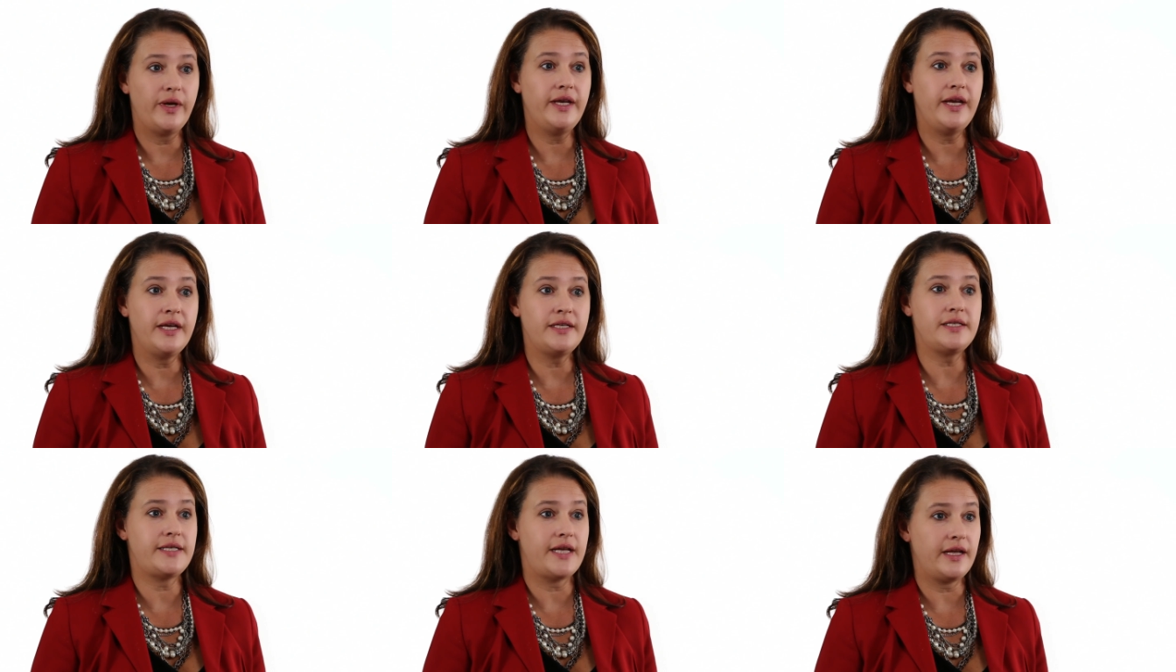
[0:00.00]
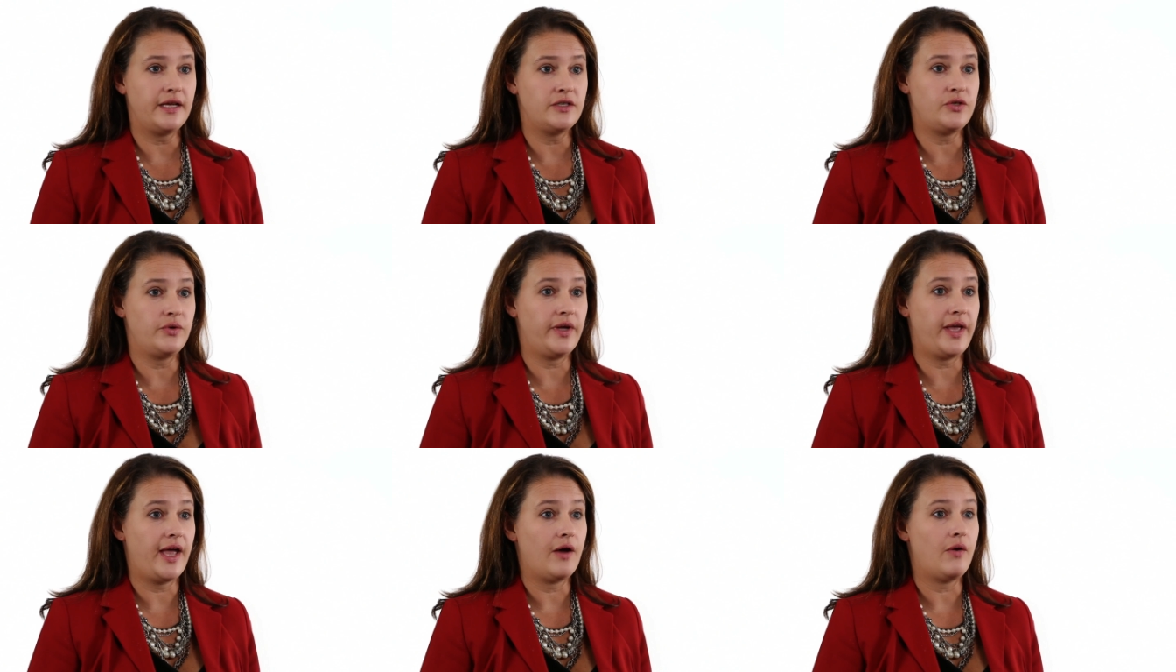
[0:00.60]
we need to take
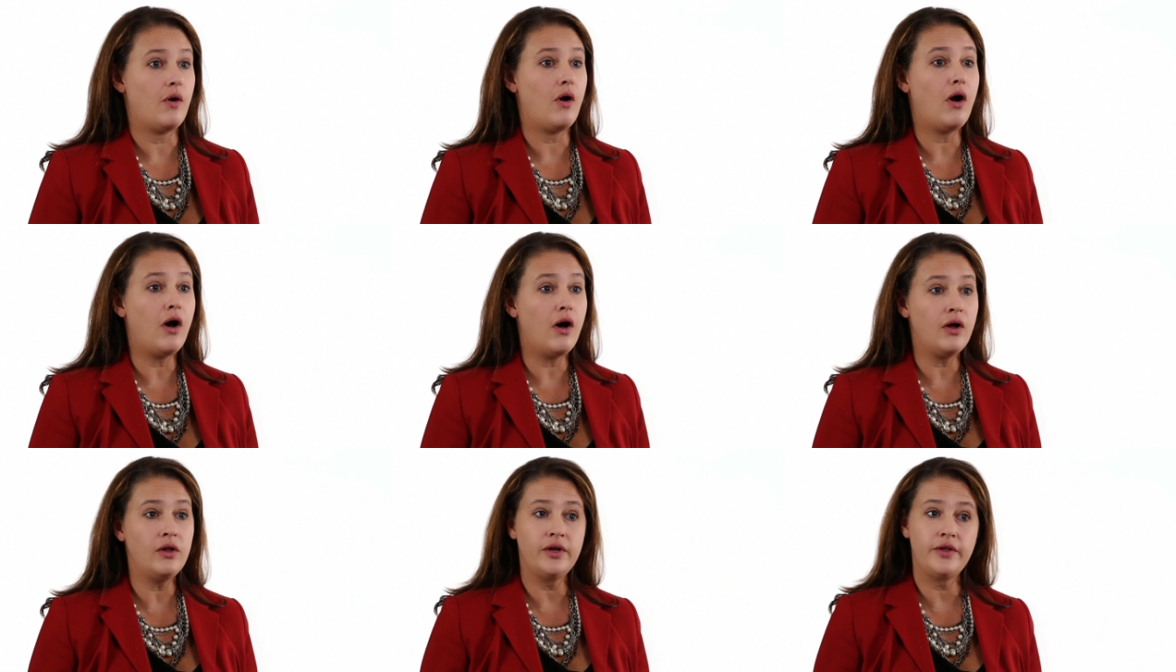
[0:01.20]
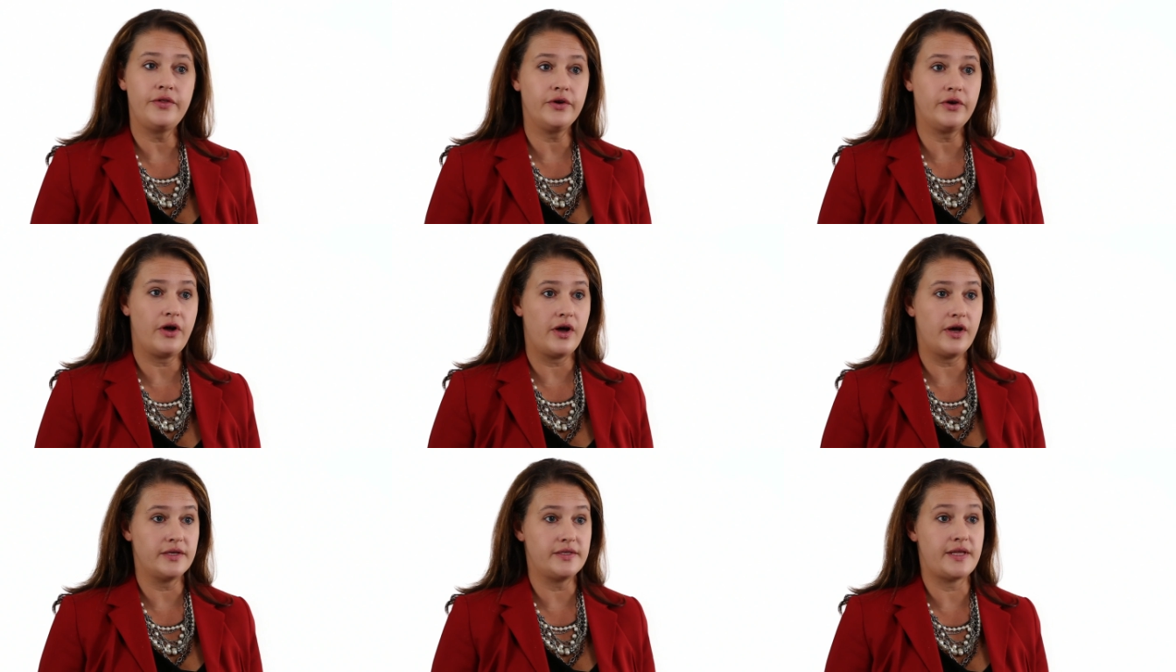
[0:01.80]
into account all other
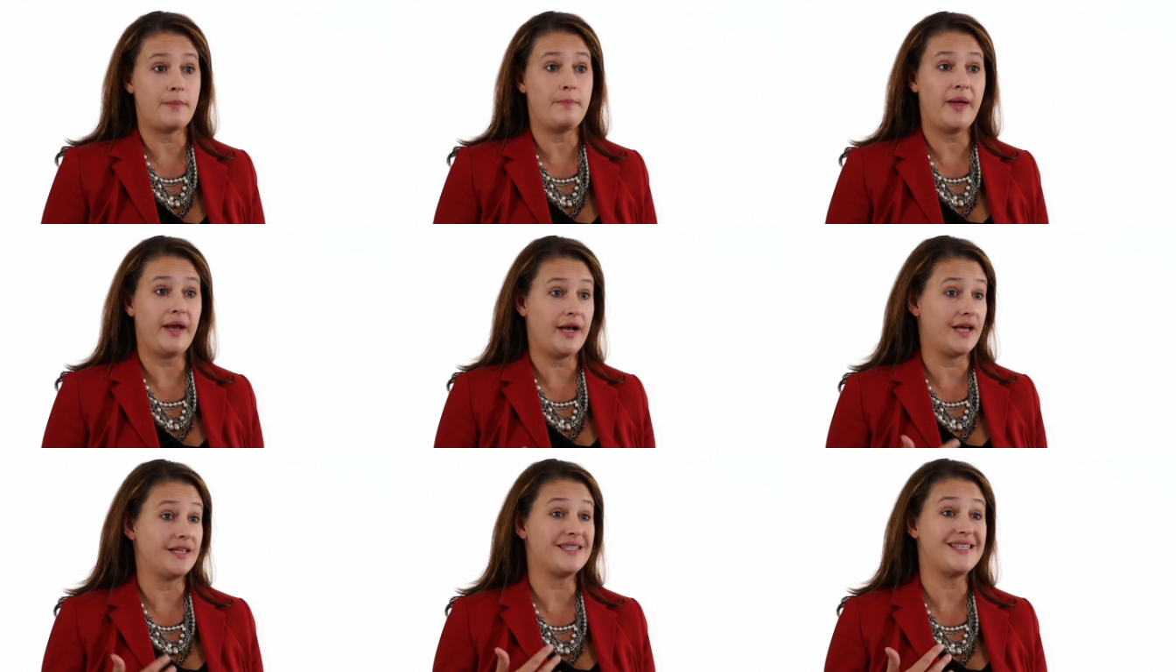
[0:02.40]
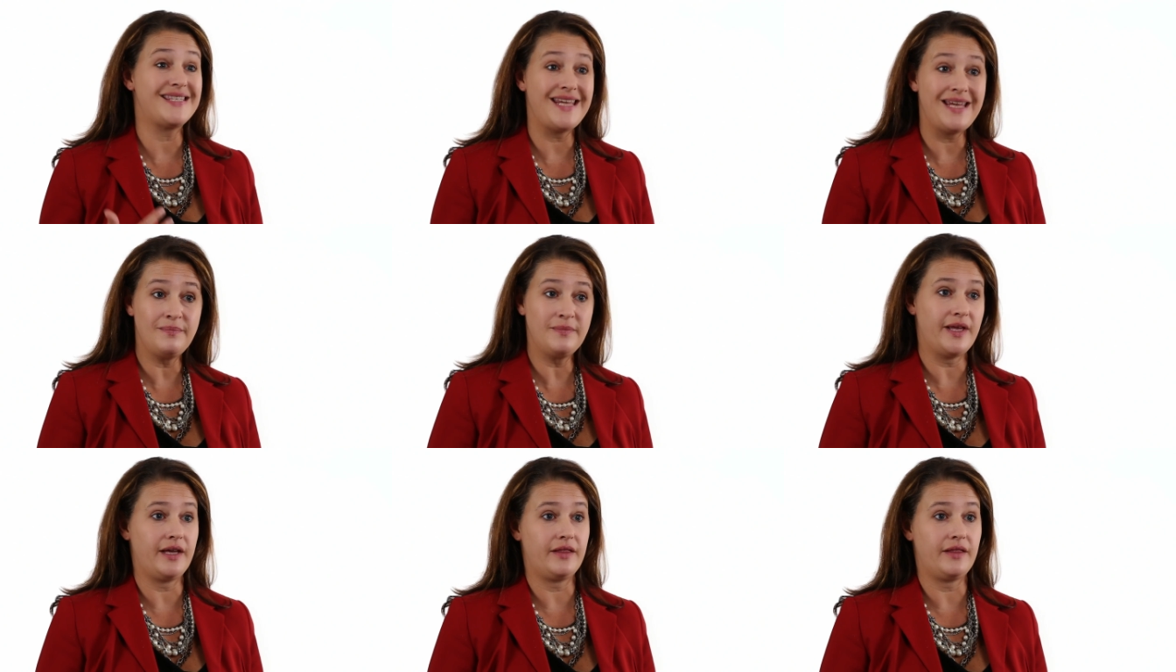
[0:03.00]
costs that may not seem